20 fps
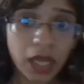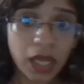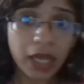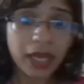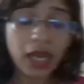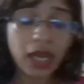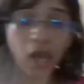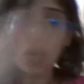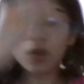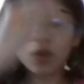
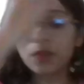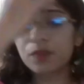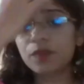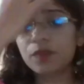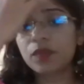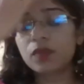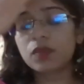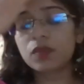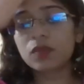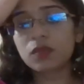Now,
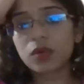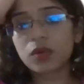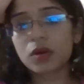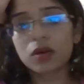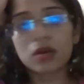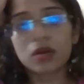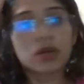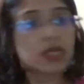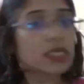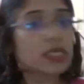
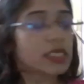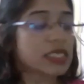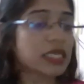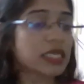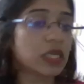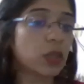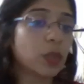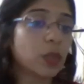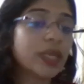see,